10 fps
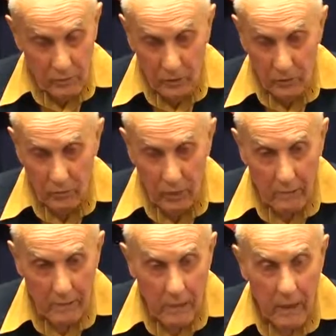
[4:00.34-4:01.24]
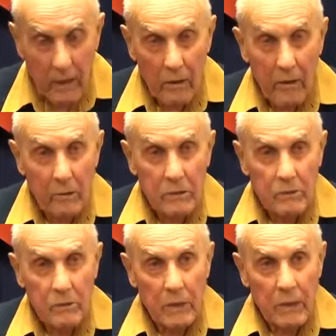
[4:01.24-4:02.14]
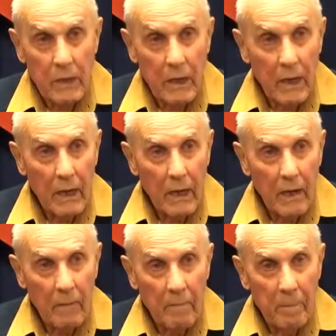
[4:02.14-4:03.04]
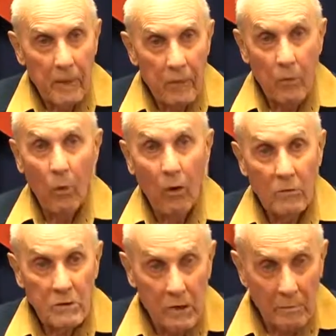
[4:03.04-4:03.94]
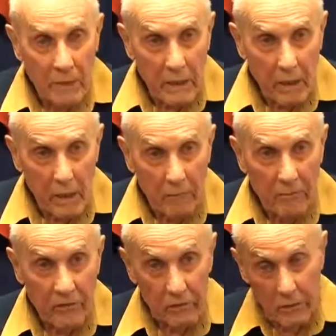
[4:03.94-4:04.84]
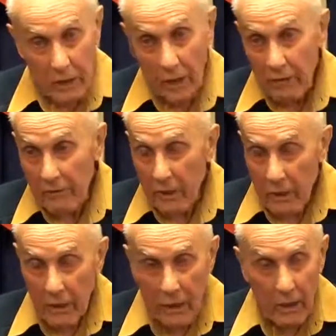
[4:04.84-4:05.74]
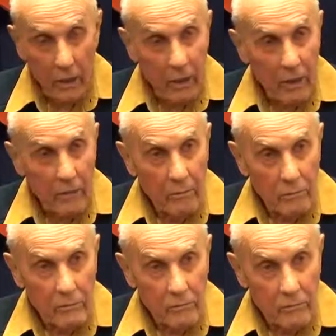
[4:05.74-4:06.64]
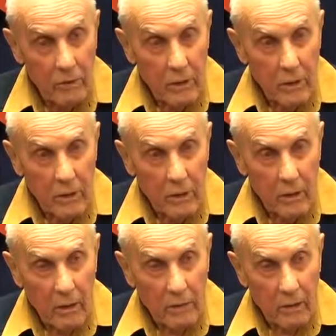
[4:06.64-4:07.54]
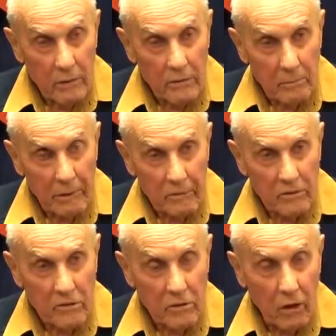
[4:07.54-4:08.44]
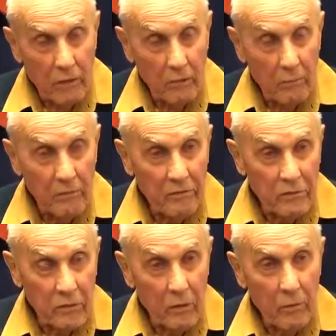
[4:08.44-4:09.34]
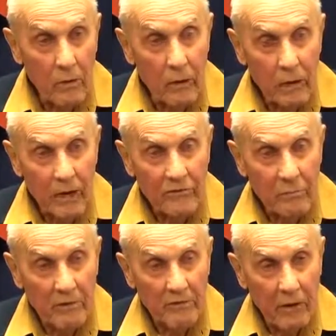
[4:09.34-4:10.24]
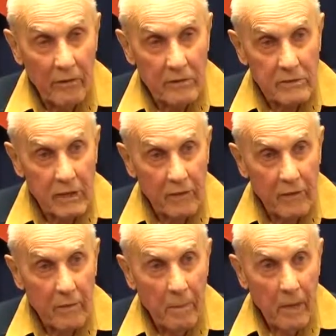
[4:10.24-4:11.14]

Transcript: to Illinois was the war was coming on, 39. It was about to start in a month or so after my father's death.